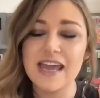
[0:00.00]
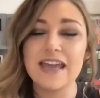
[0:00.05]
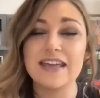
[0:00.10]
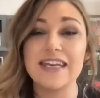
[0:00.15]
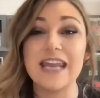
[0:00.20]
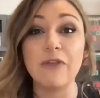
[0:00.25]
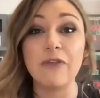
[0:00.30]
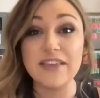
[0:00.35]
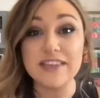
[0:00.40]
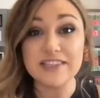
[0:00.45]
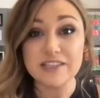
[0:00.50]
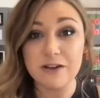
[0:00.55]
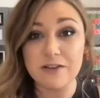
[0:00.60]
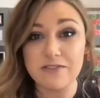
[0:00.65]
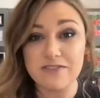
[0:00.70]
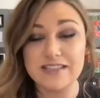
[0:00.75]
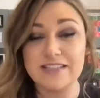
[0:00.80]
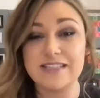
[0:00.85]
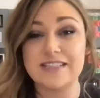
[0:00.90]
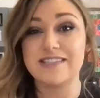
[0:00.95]
Now, these are
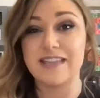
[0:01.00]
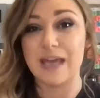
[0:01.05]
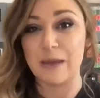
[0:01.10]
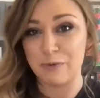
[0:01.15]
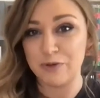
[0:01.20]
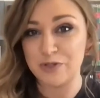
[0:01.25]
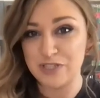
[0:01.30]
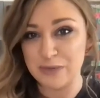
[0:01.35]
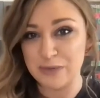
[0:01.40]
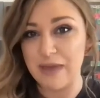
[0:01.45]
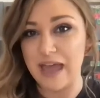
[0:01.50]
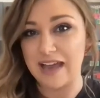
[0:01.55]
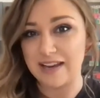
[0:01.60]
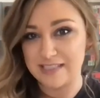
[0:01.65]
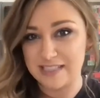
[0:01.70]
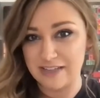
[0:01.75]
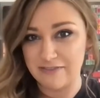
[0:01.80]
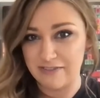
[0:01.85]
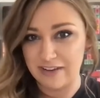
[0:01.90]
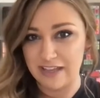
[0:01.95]
the discipleship
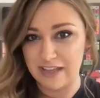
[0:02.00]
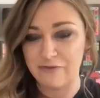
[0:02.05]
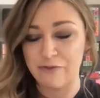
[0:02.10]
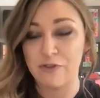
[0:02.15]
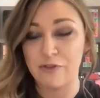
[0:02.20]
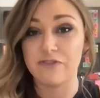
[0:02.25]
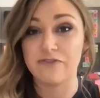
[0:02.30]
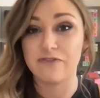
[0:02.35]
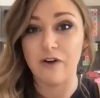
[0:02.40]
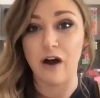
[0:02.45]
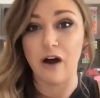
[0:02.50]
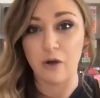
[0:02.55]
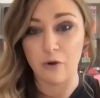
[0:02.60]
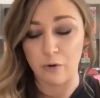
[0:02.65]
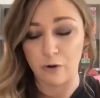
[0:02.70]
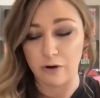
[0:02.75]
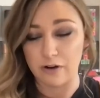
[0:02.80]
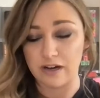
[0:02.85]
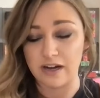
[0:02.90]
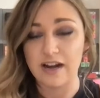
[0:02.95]
activity for the fall
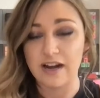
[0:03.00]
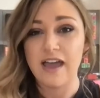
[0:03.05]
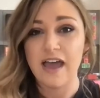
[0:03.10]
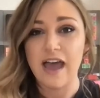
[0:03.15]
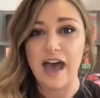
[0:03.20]
quarter.